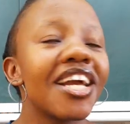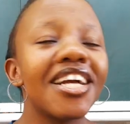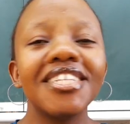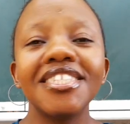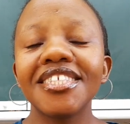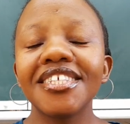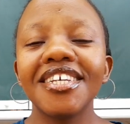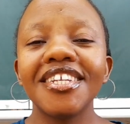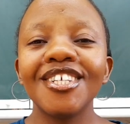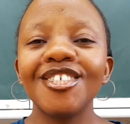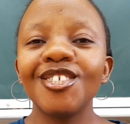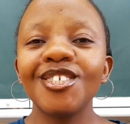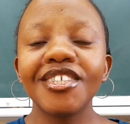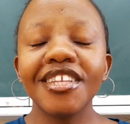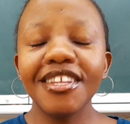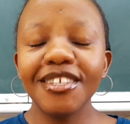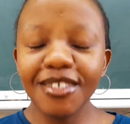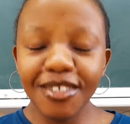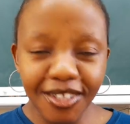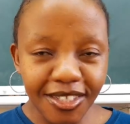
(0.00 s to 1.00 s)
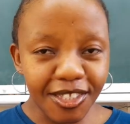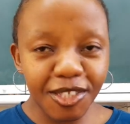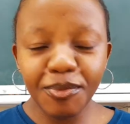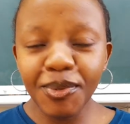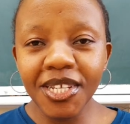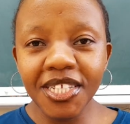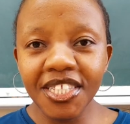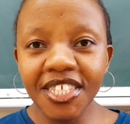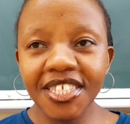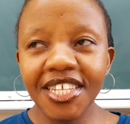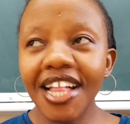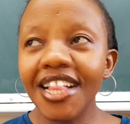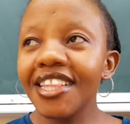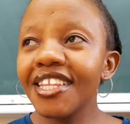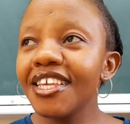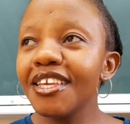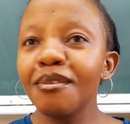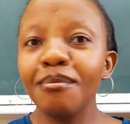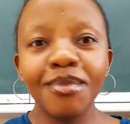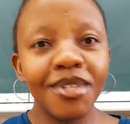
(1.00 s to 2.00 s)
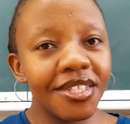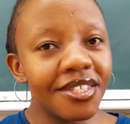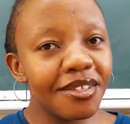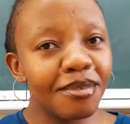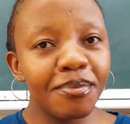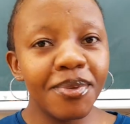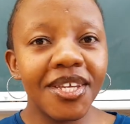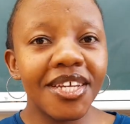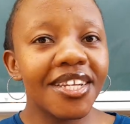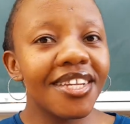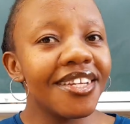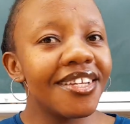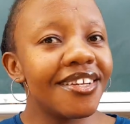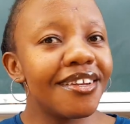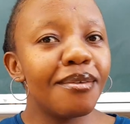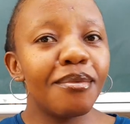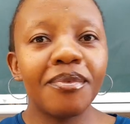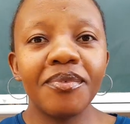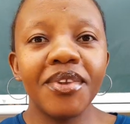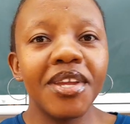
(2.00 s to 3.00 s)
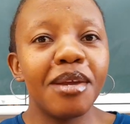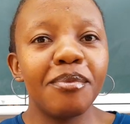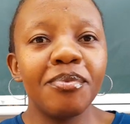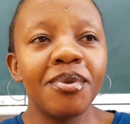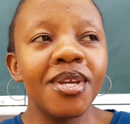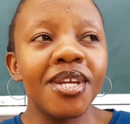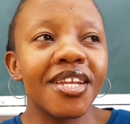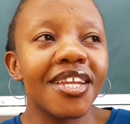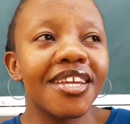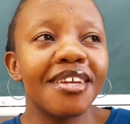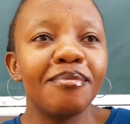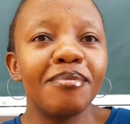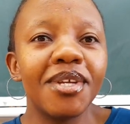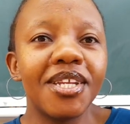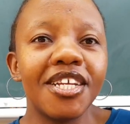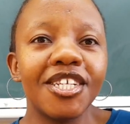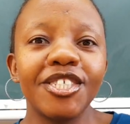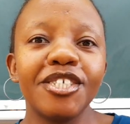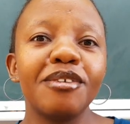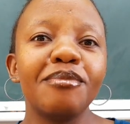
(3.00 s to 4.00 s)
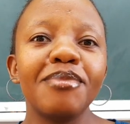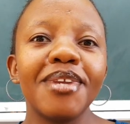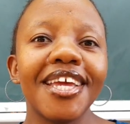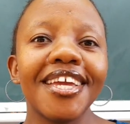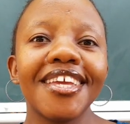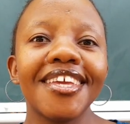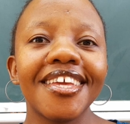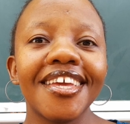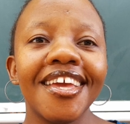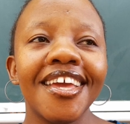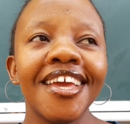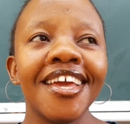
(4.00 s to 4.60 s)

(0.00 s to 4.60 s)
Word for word: guys, can I just explain this? I'll keep disappearing and reappearing, Minash. I'm like,